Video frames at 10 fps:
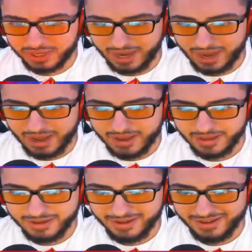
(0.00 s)
guy.
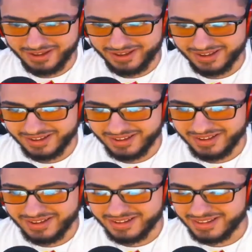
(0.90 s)

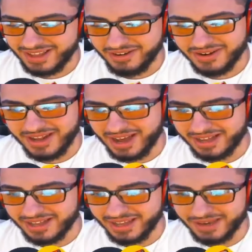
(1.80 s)
They do
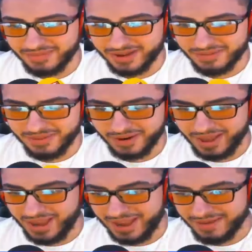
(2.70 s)
not like me, bro.
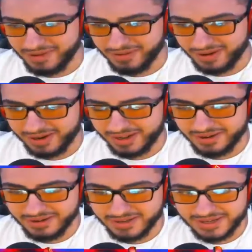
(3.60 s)
They hate me right now.
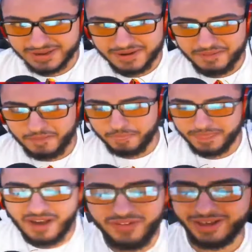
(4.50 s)

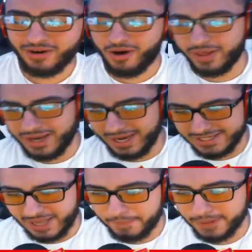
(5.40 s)
I feel like all the
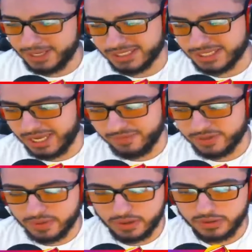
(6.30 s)
guys I play just hate me,
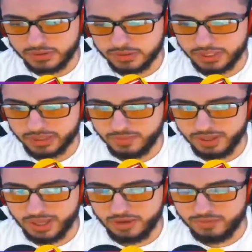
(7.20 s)
bro. Like,
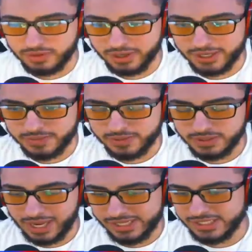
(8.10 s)
nobody ever likes me.
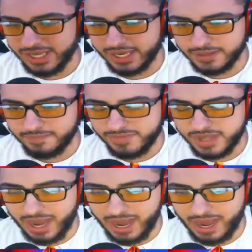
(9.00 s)
I just, like,
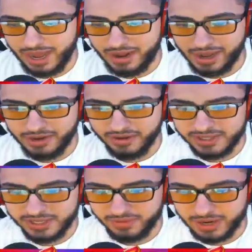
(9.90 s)
I, I
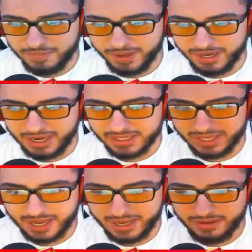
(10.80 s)
notice, like, when I'm playing
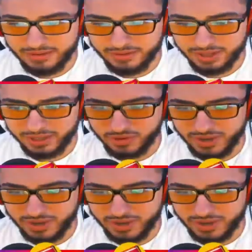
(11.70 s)
online, like, you